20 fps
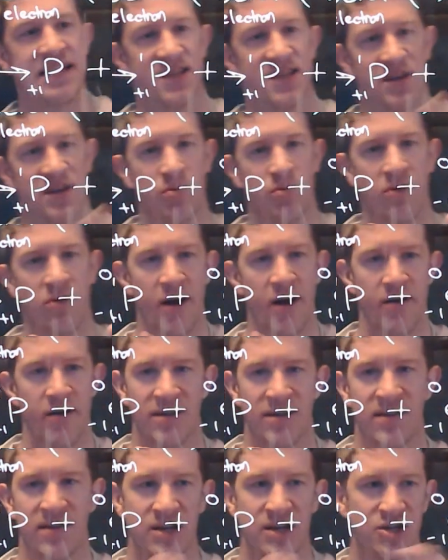are the priority
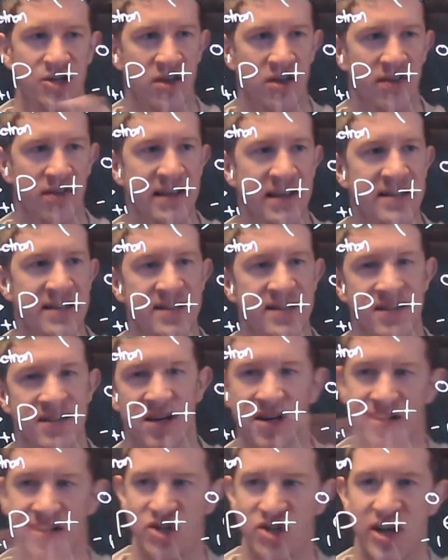things. This isn't
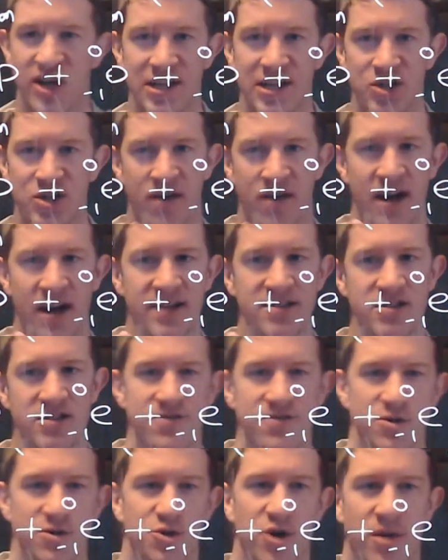going to change your answer if
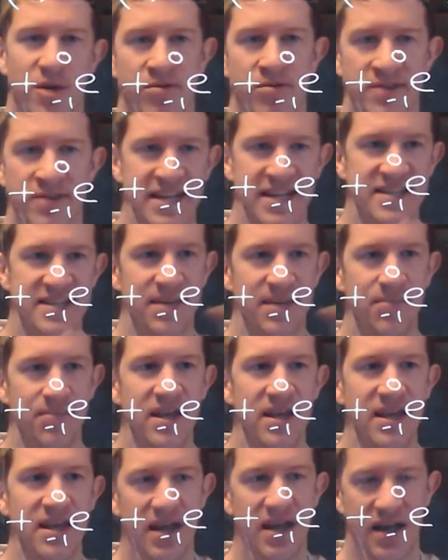you're trying to predict
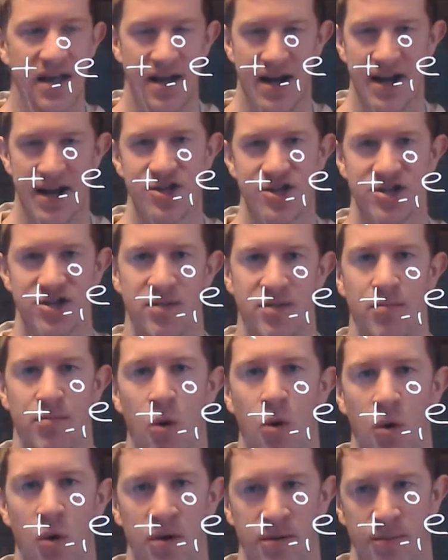something. It's just an
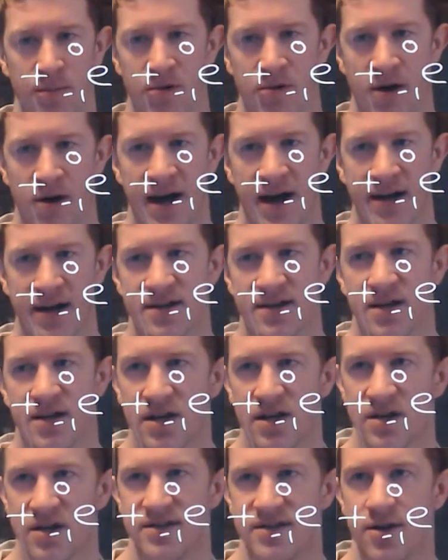important product.
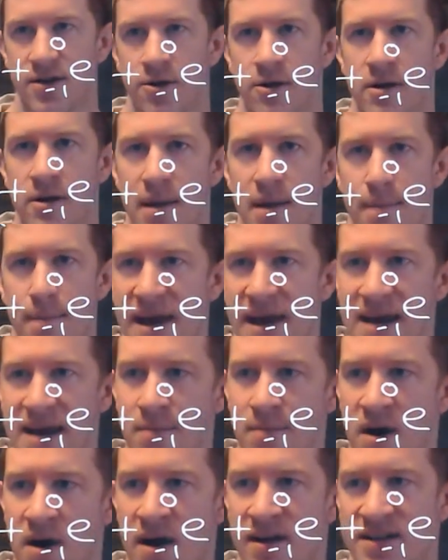So beta
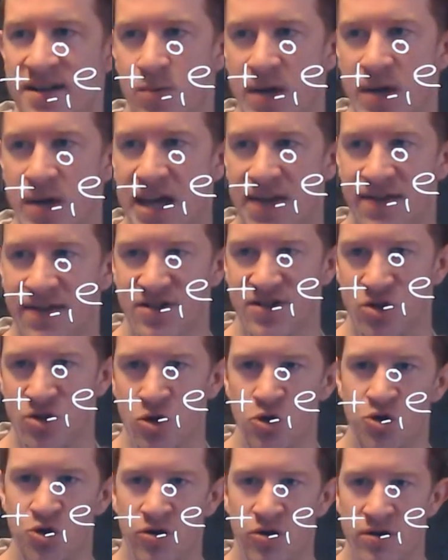minus, we get this
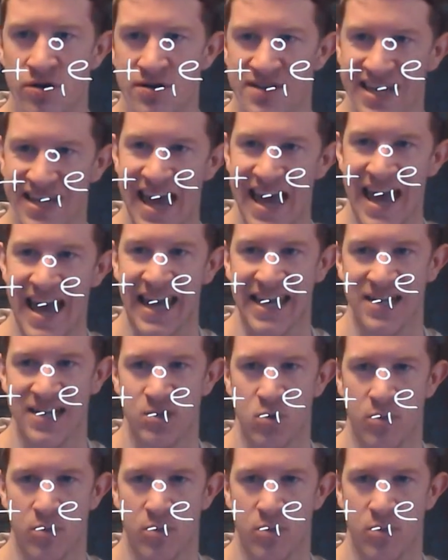neutron decaying into a